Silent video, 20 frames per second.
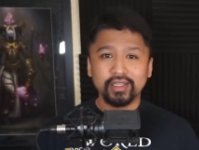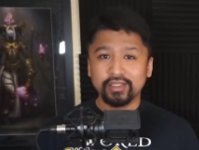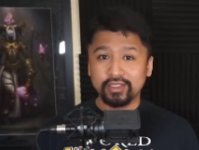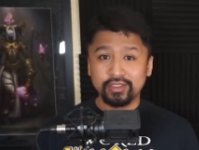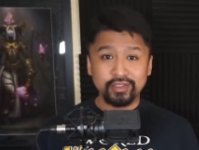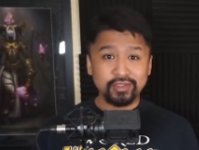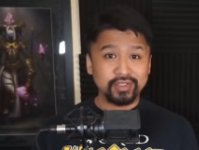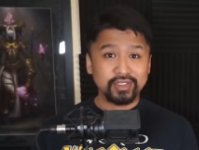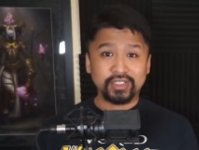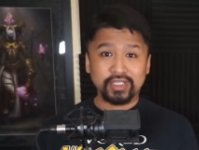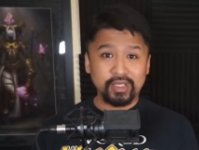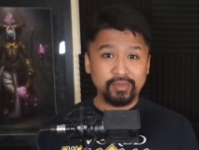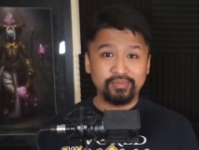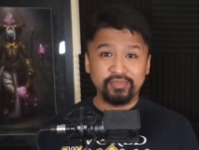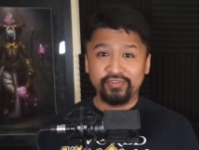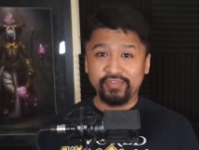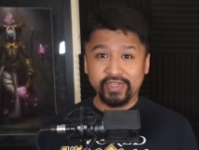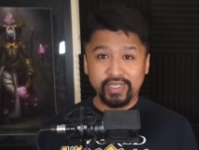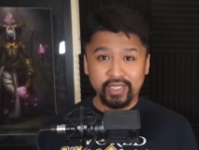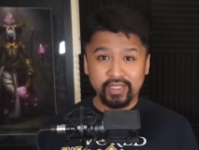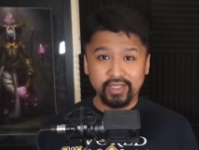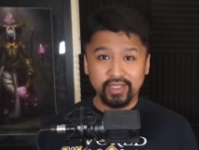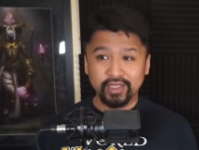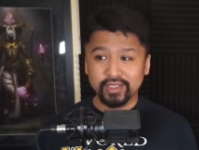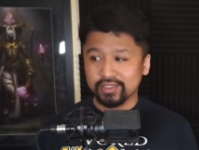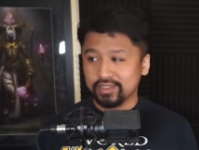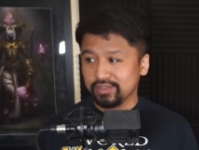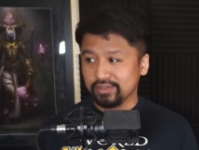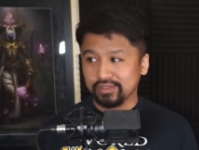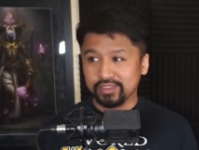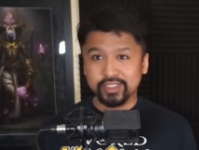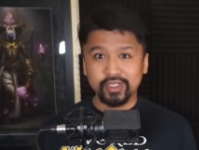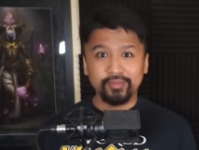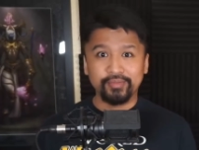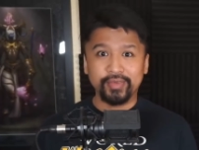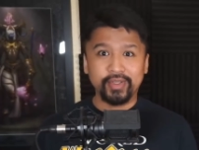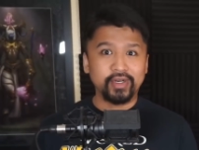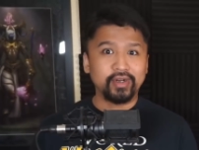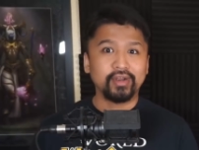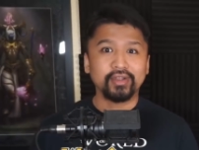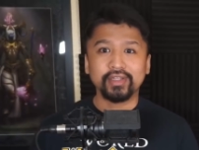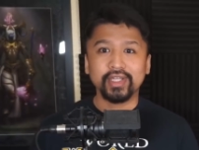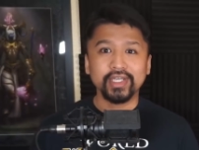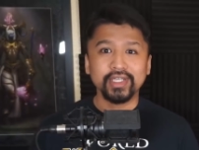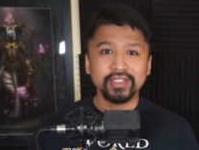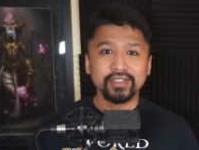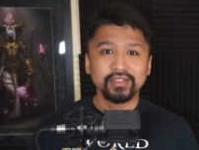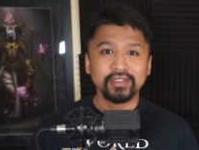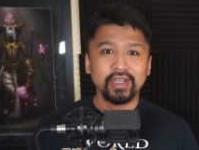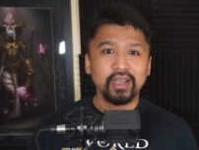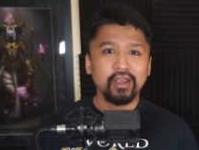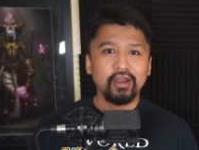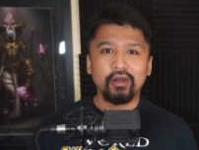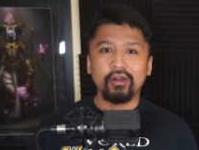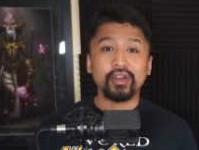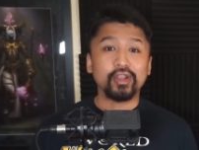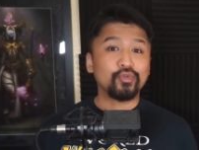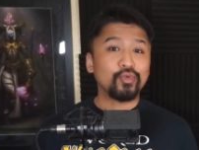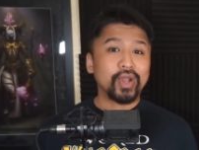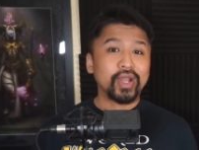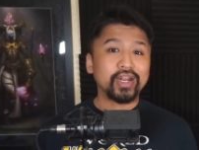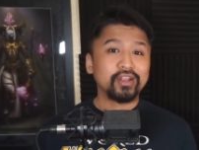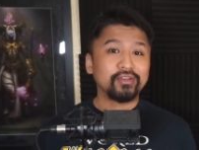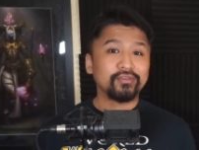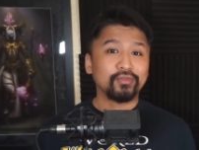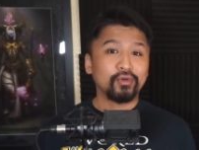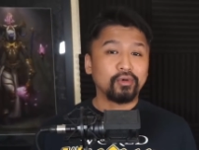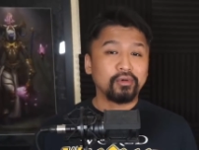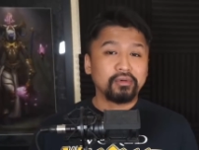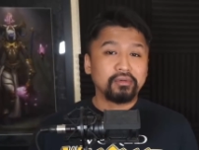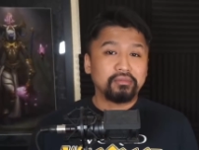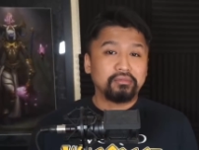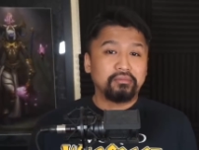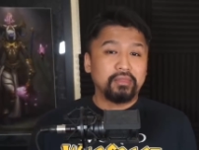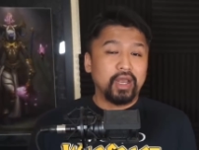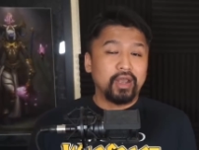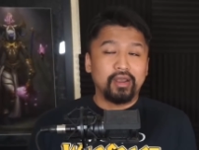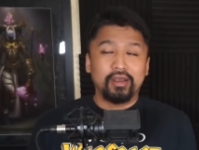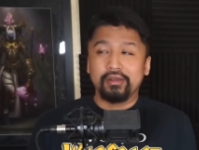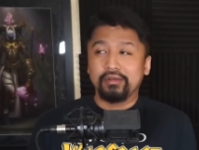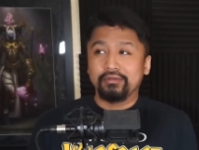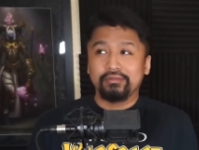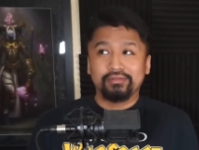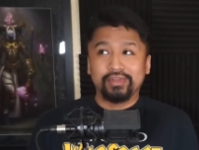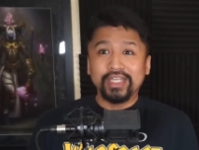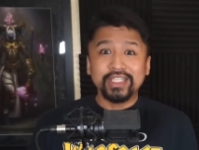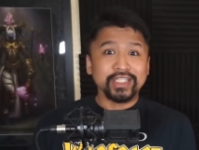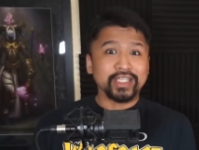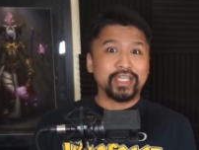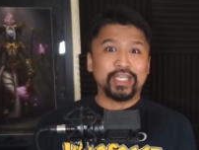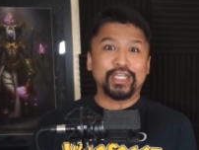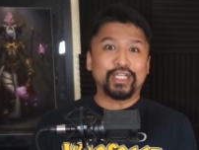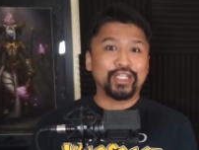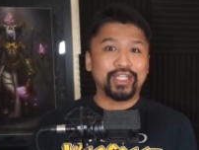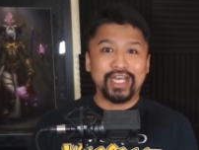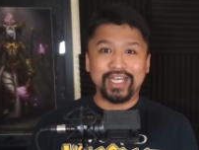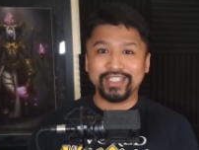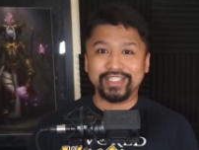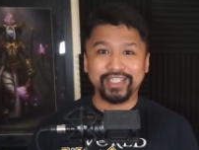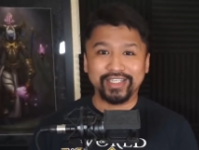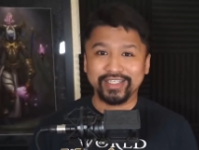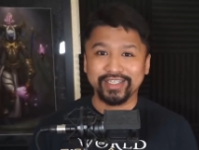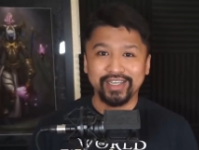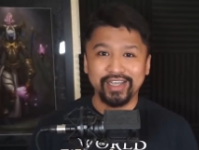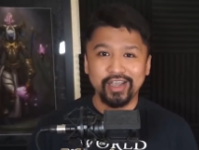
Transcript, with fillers: Did you skip vanilla to jump in on this? Are you waiting for Lich King Classic?